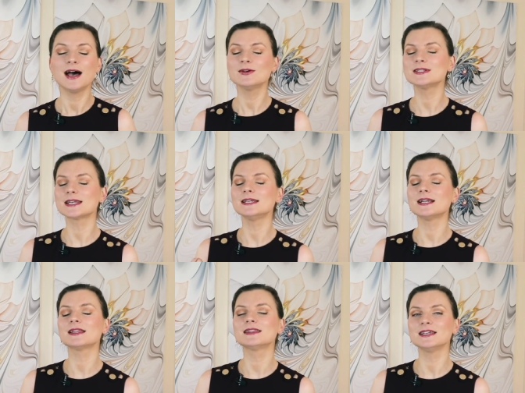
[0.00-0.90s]
How did I
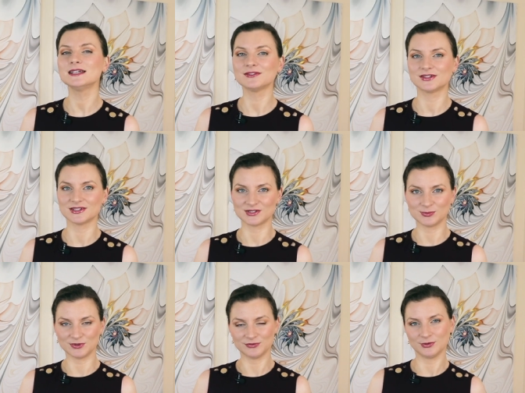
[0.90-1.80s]
not think of this
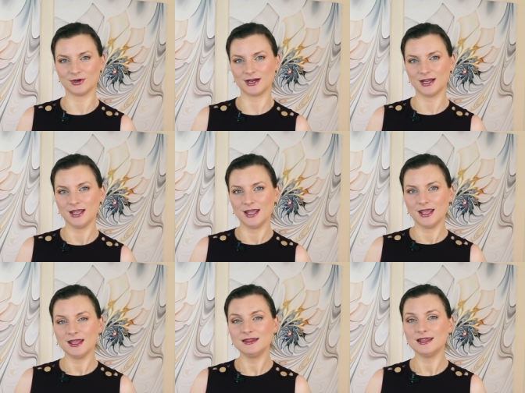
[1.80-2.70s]
before?
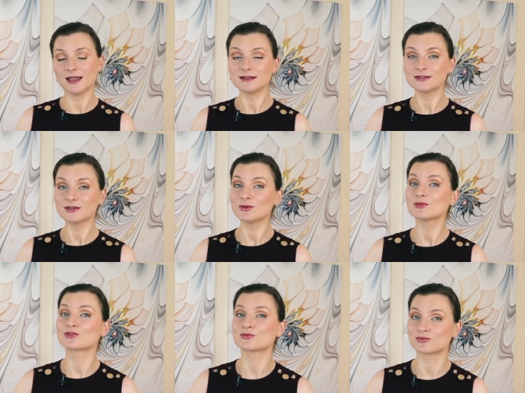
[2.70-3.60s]
And the answer
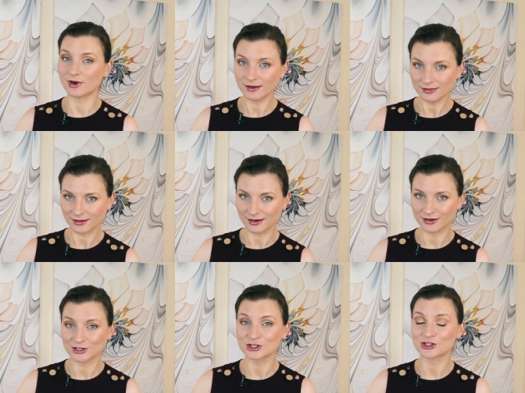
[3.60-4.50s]
was right
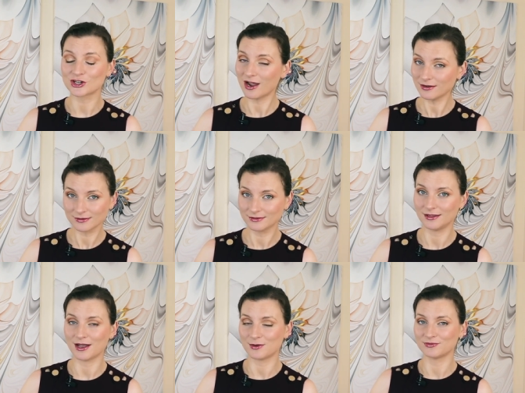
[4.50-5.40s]
there,
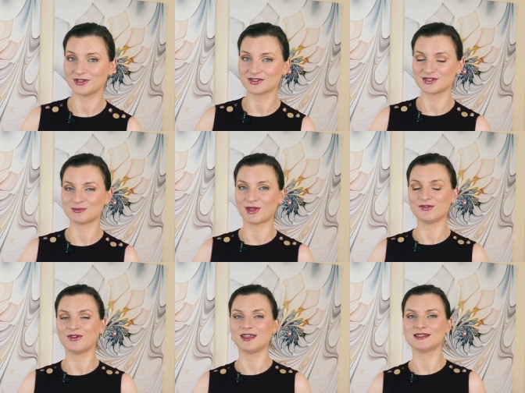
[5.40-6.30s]
shockingly obvious in my
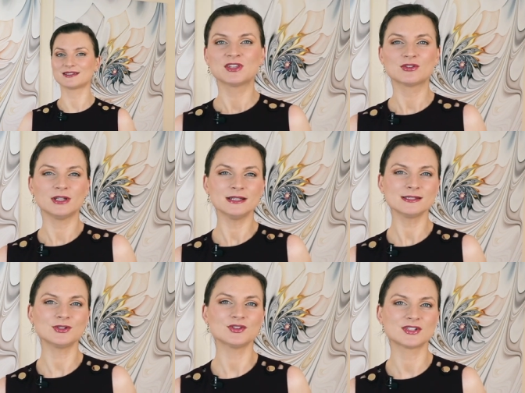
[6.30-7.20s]
face. So
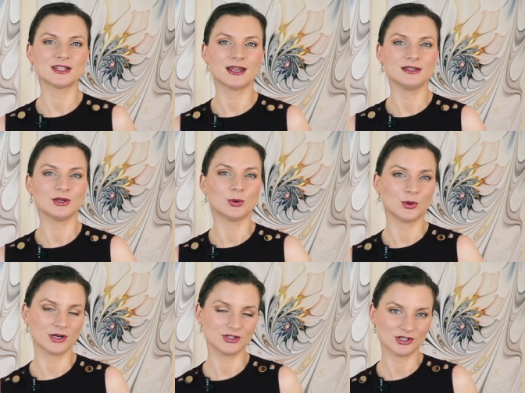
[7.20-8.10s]
let's understand the
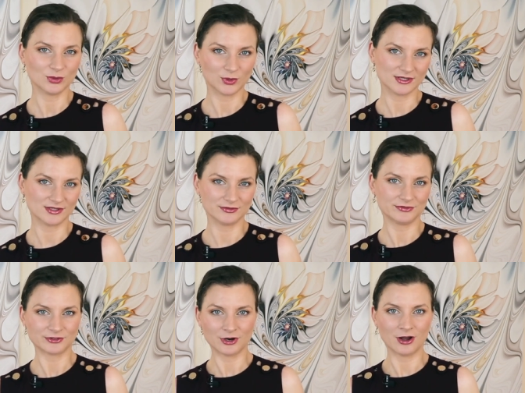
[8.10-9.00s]
origin once and
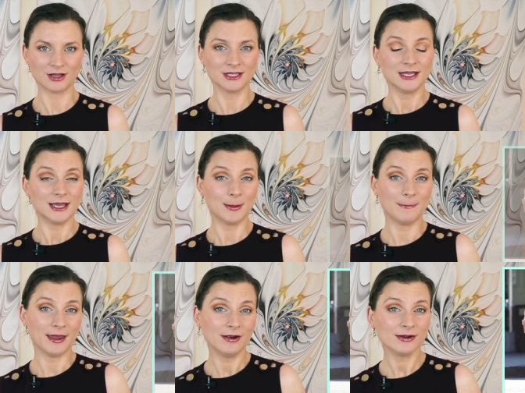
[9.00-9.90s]
for all.
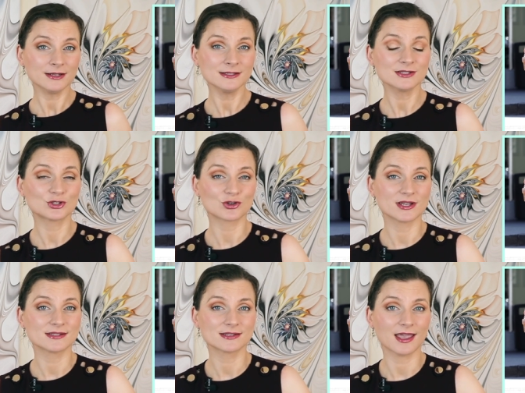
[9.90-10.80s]
Americans
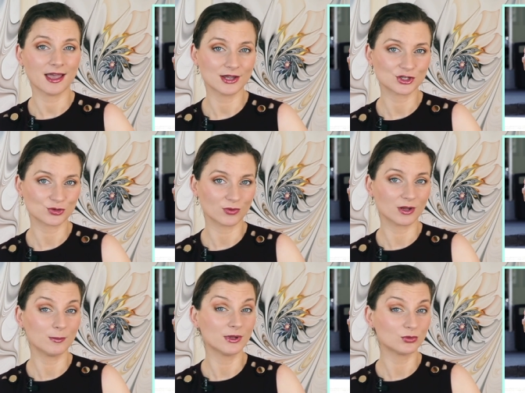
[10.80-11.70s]
dress
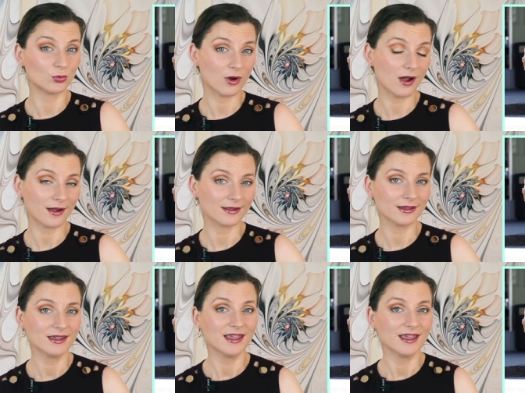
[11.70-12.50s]
casual, but why?